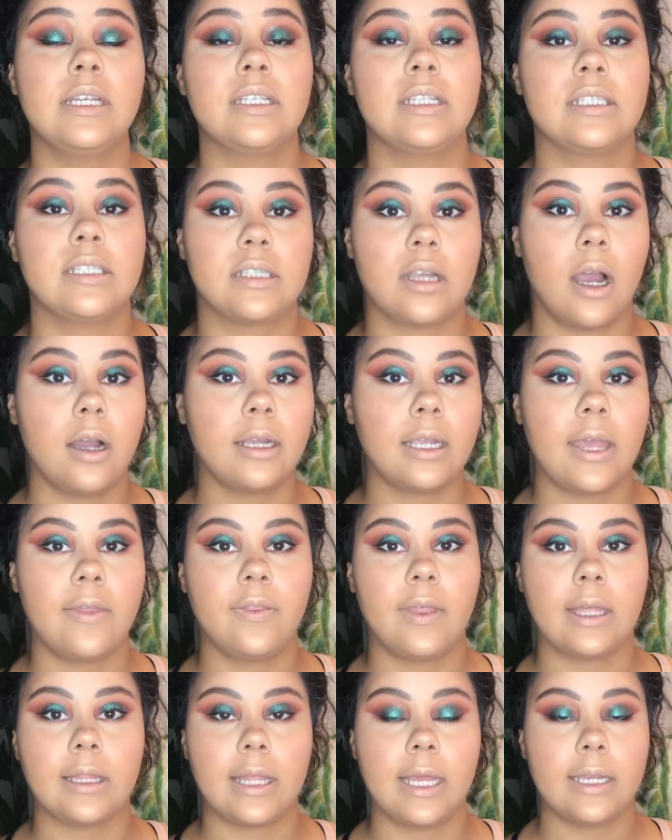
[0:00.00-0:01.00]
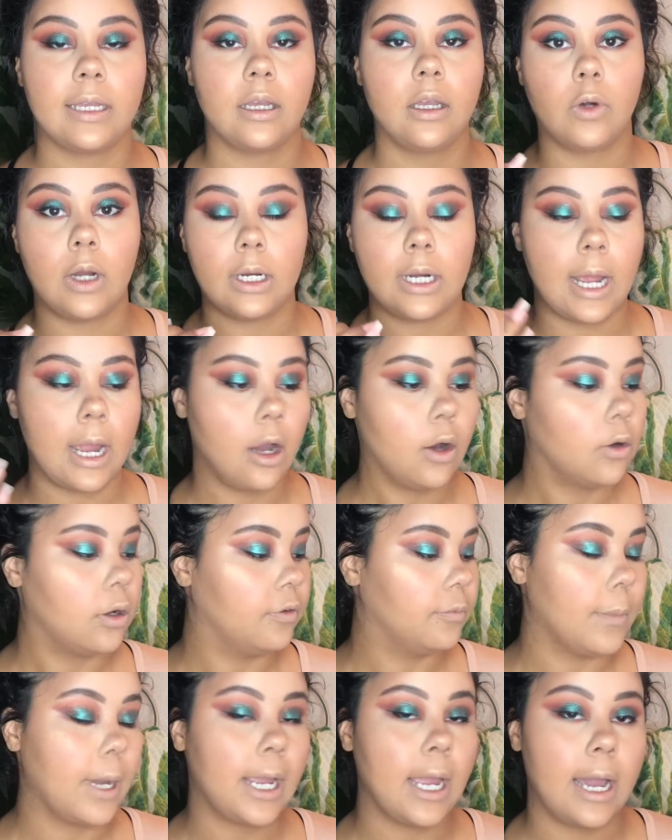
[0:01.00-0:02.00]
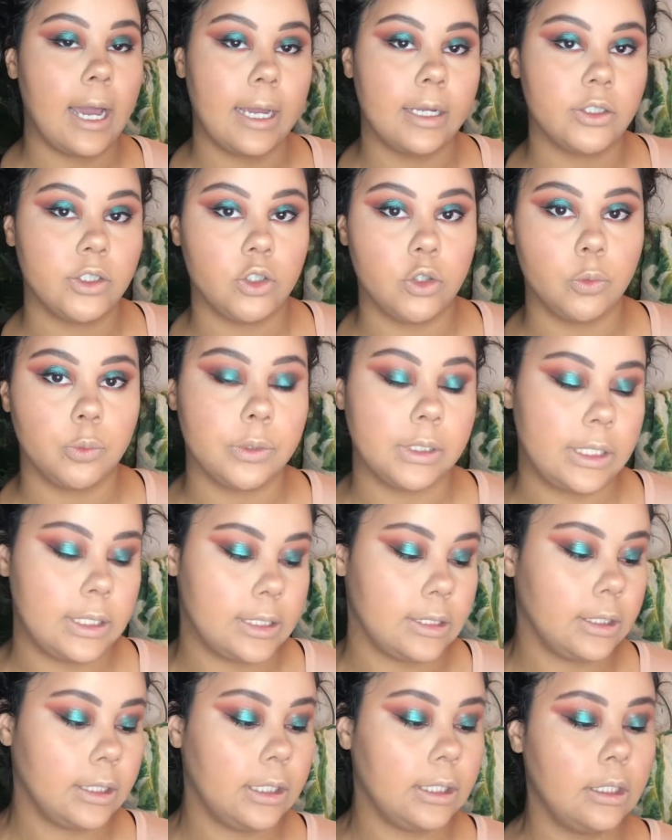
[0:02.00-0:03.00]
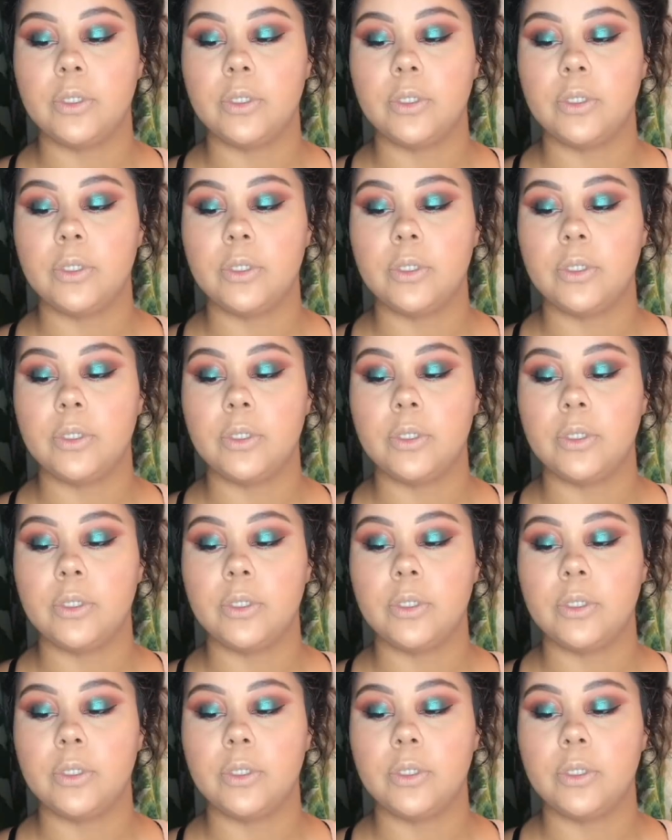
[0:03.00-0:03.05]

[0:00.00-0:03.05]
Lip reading: suck and they like run out of my eyes super easily.